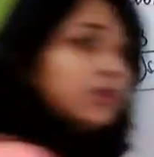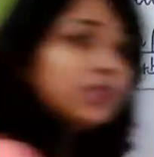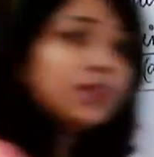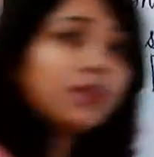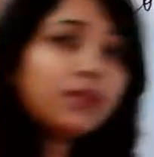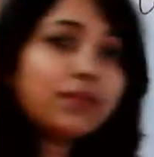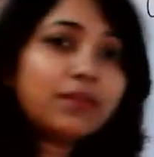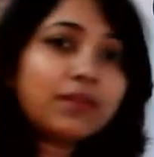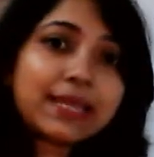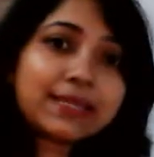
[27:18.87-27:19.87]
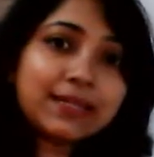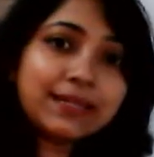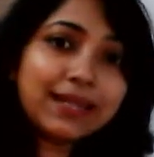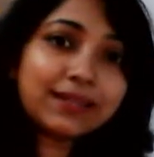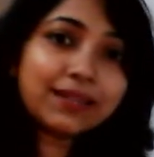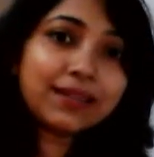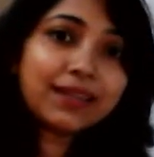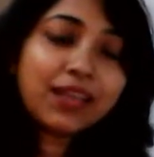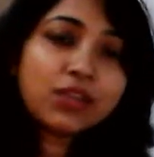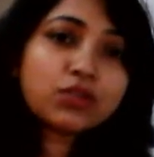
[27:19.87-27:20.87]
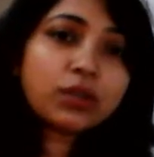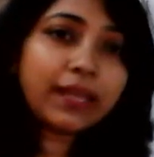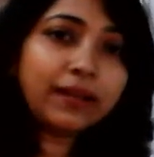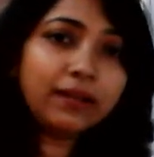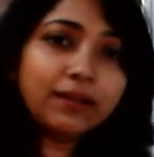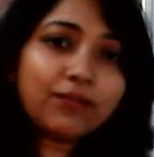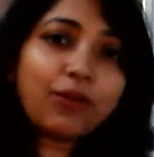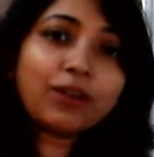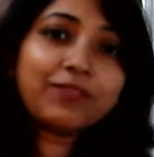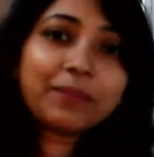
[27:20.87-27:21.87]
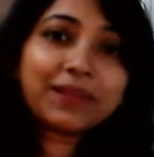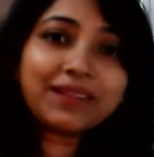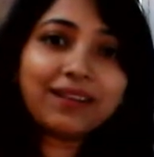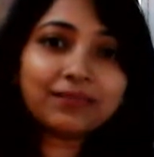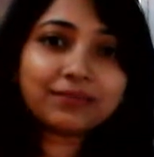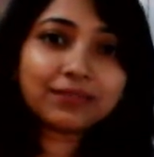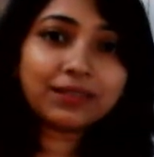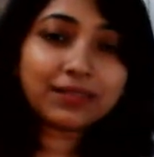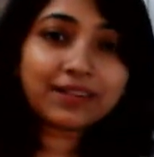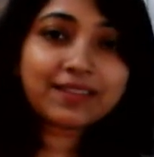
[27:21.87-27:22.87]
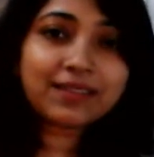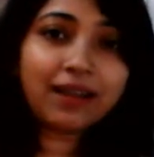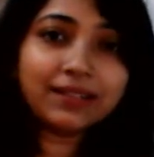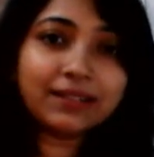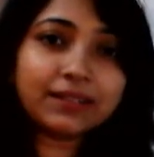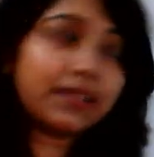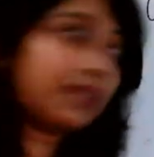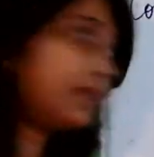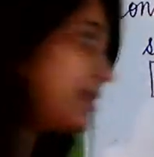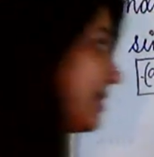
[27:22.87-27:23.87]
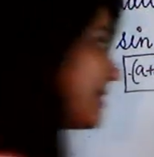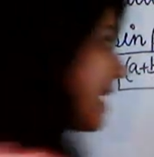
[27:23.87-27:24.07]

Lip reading: to 0, isn't it? So then what will be the resultant? This is